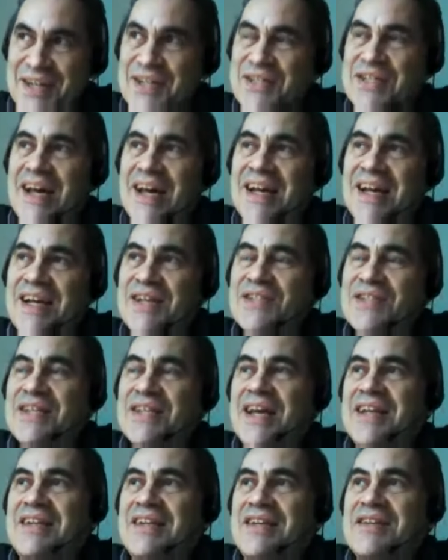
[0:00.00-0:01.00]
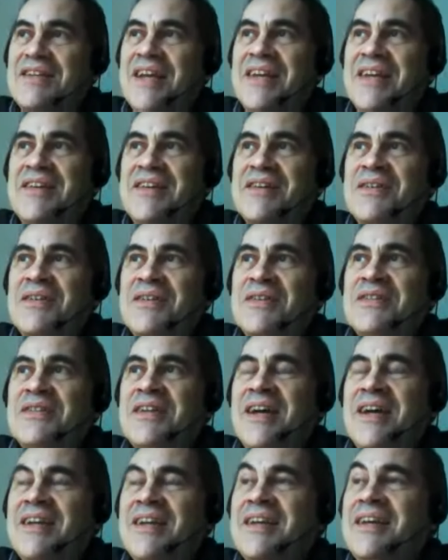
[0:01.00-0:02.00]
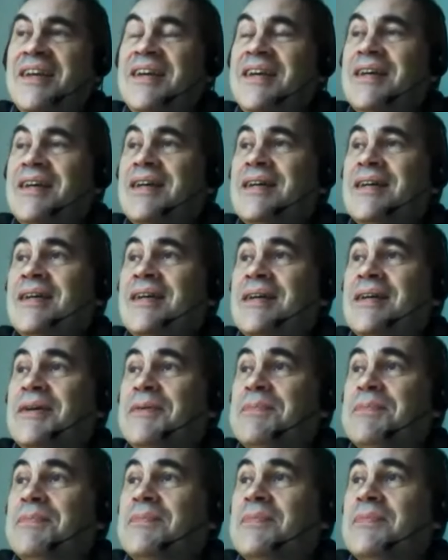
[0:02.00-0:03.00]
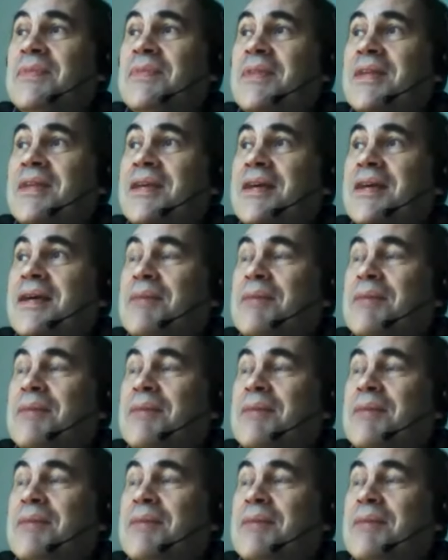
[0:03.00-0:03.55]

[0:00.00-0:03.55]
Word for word: Sli slightly tender on the side. Uh, yeah. Yeah.